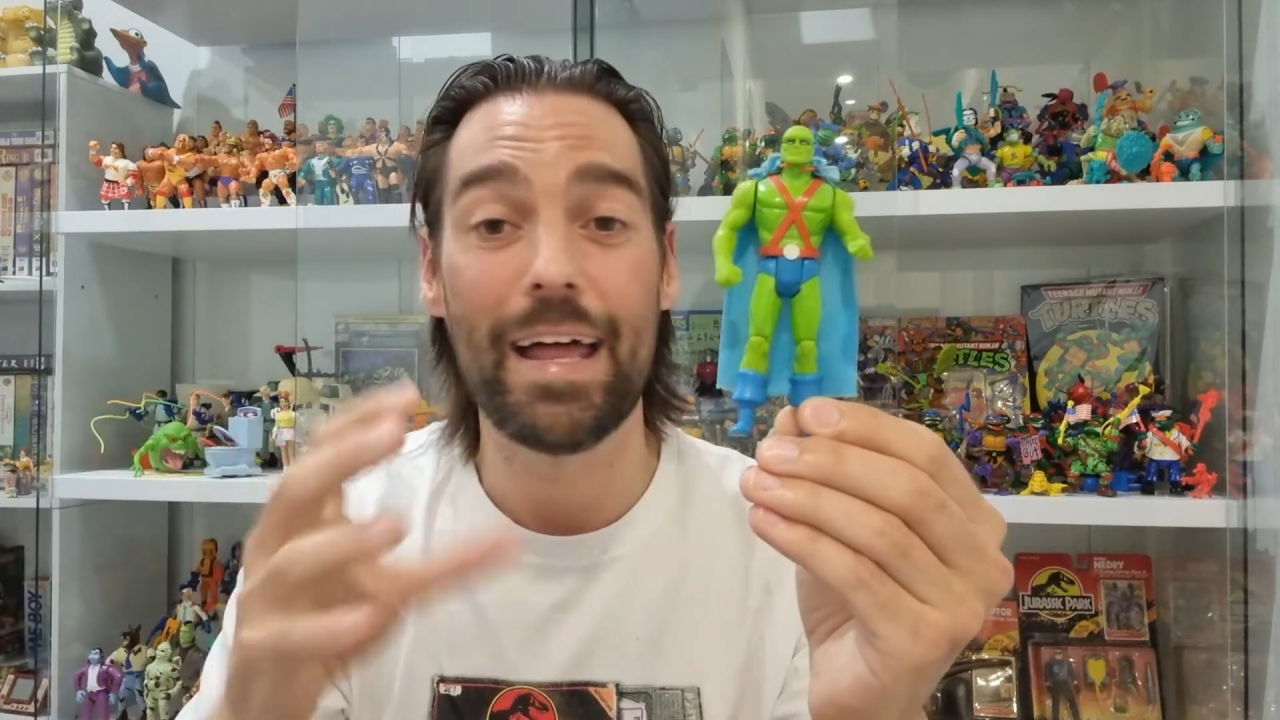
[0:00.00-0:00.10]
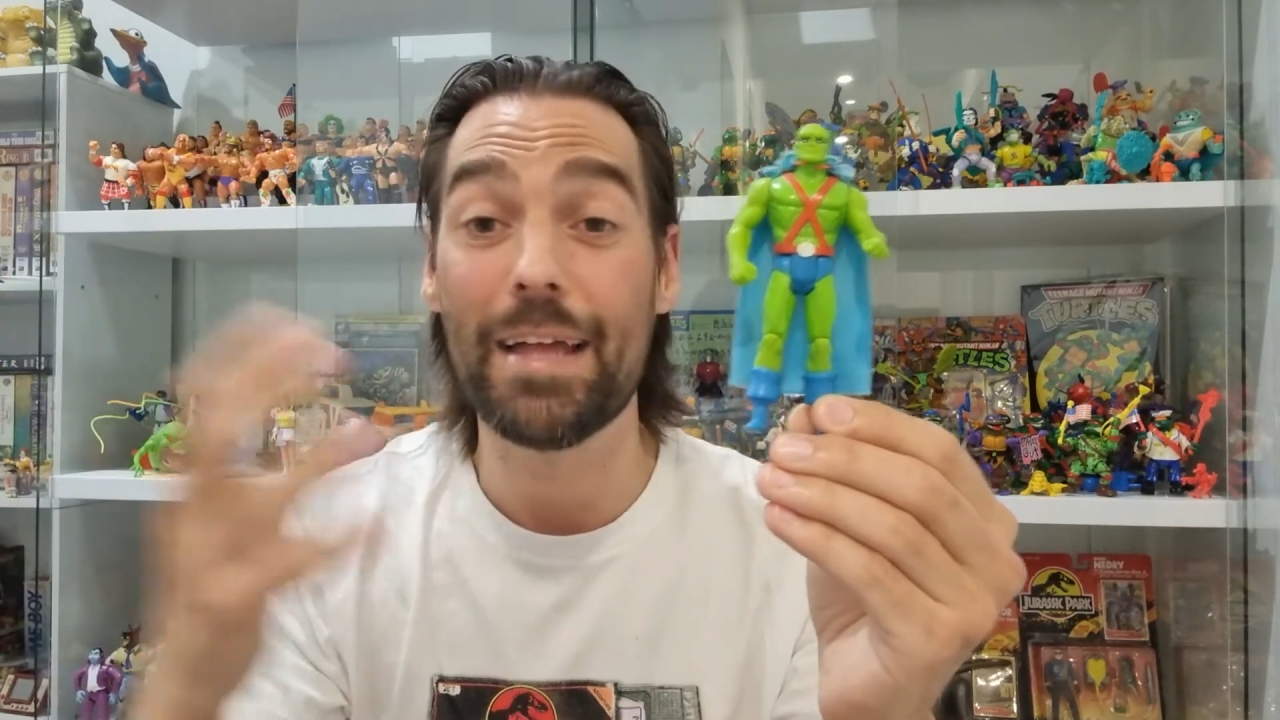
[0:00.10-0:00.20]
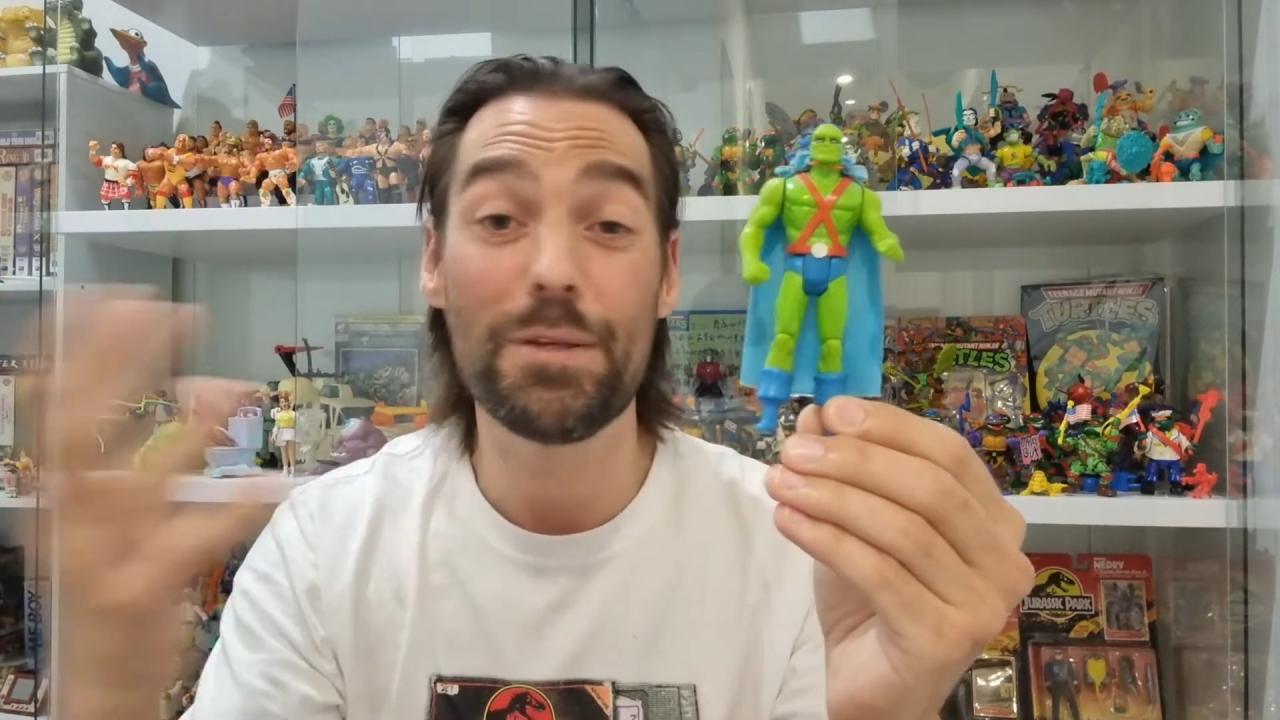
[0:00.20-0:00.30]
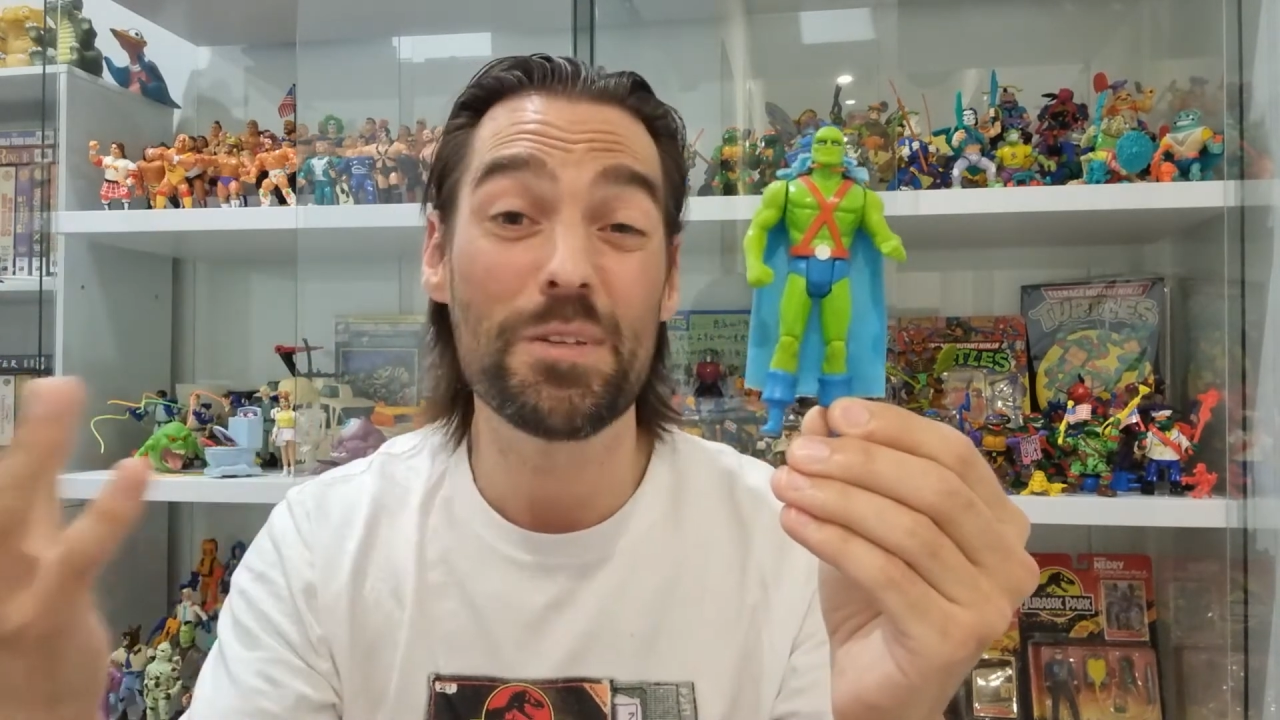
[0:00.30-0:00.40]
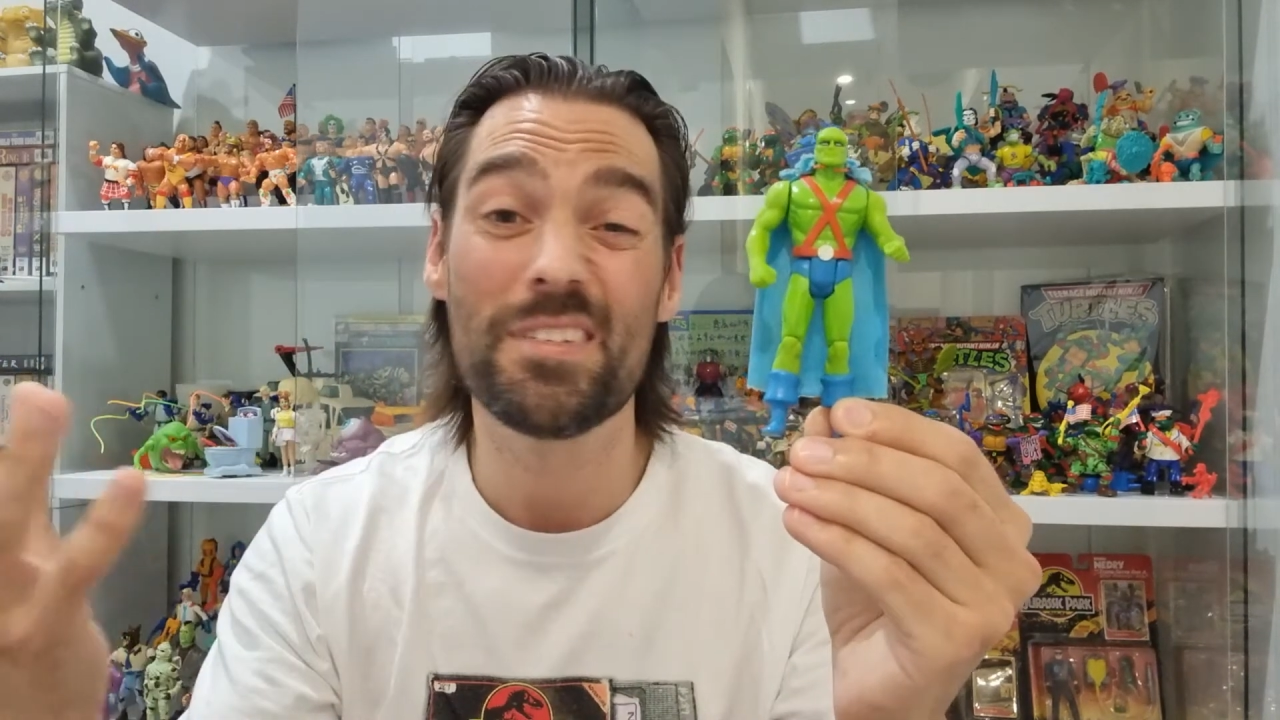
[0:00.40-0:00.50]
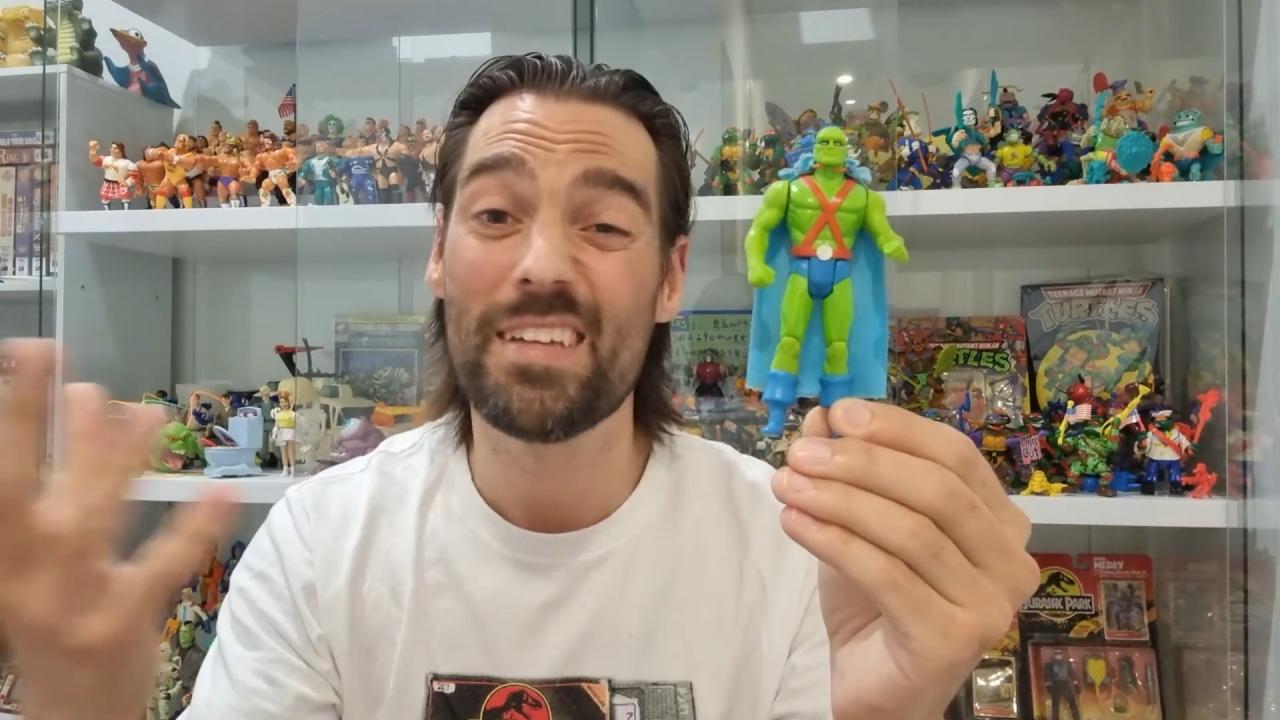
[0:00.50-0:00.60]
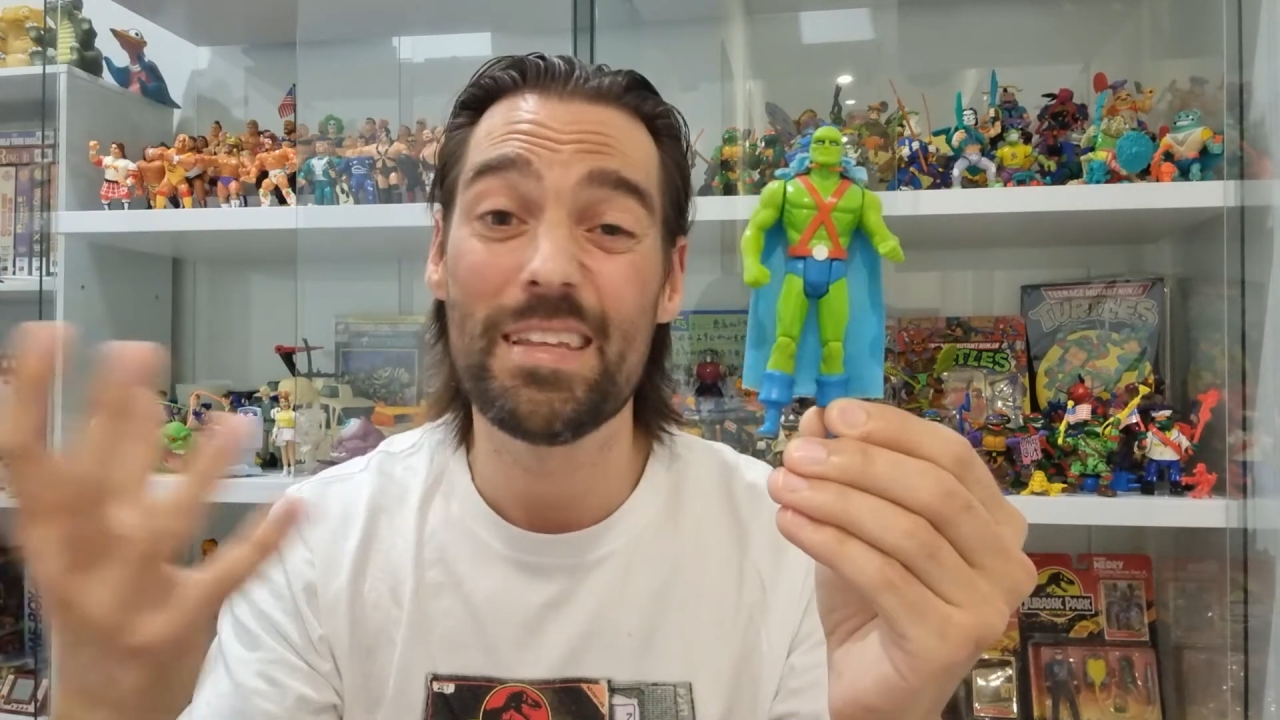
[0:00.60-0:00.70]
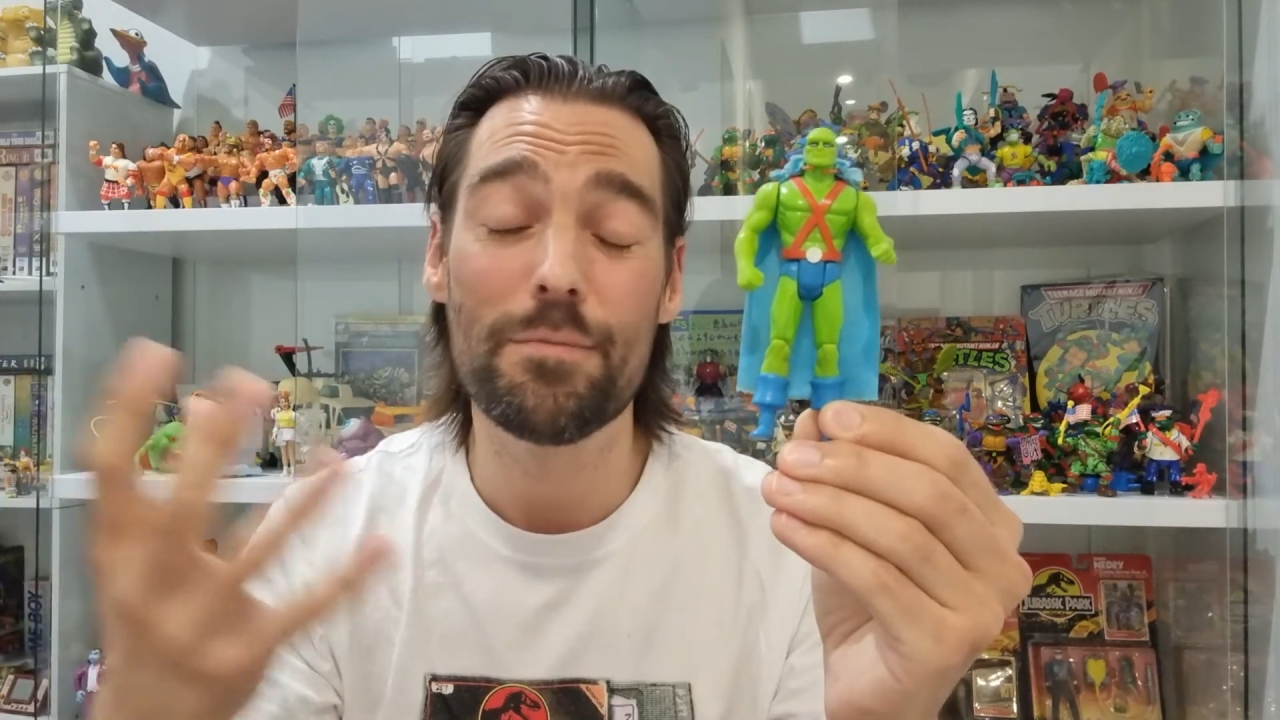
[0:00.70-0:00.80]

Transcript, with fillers: and just see